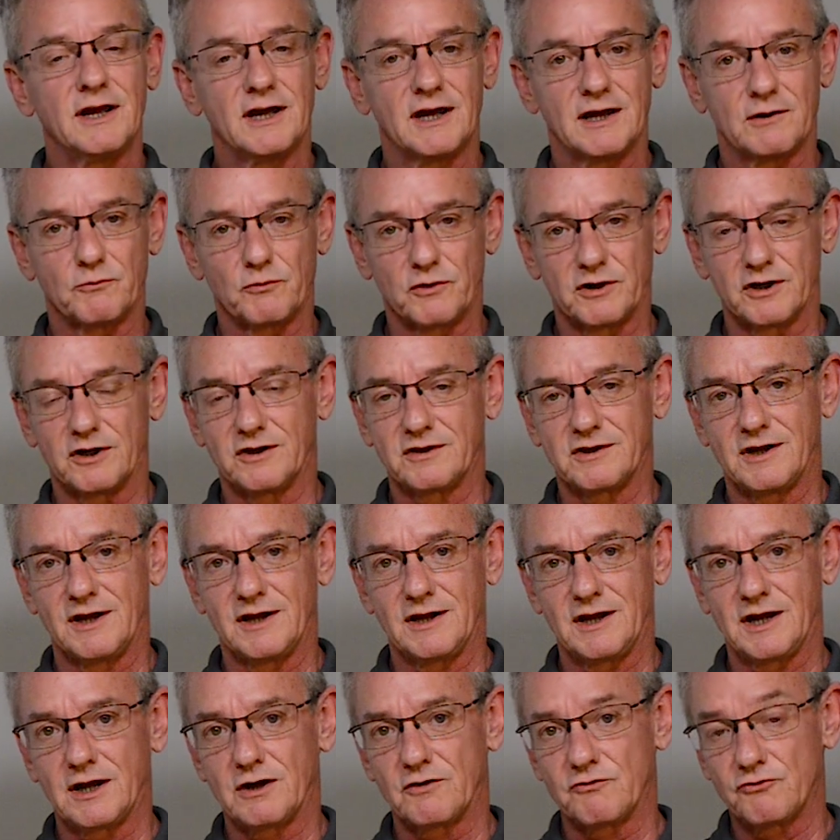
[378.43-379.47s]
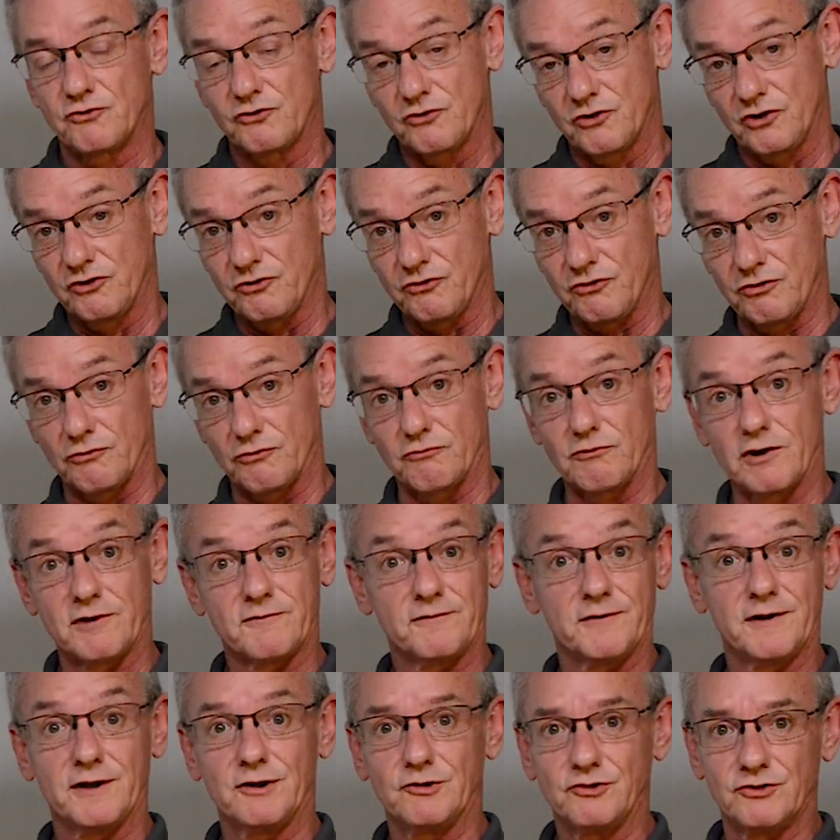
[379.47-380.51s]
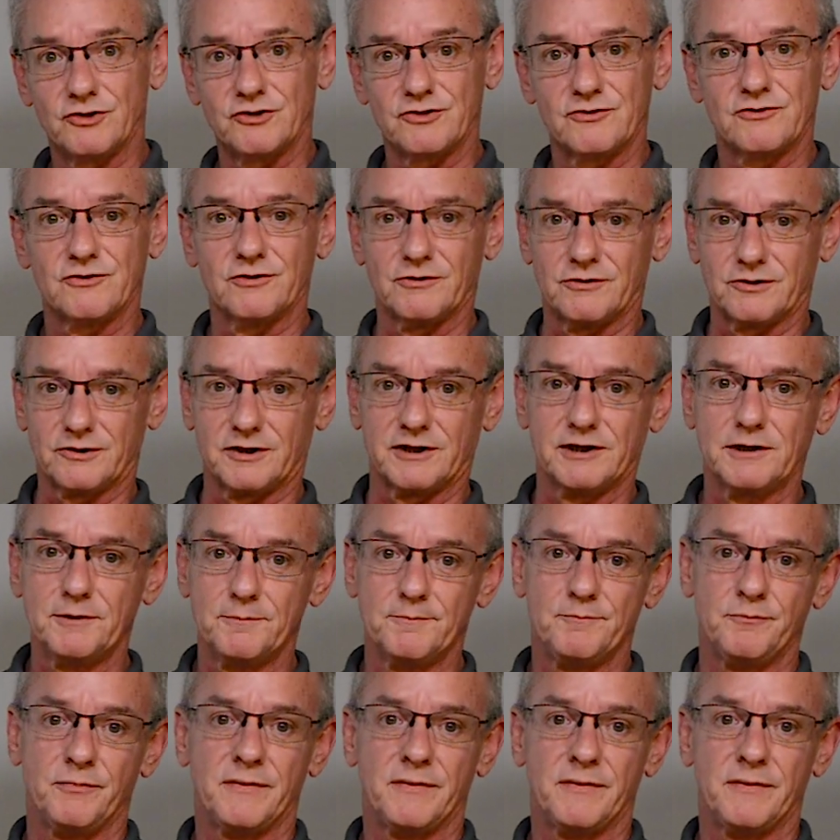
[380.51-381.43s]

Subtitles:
and we're going to take care of just the rough edges, okay?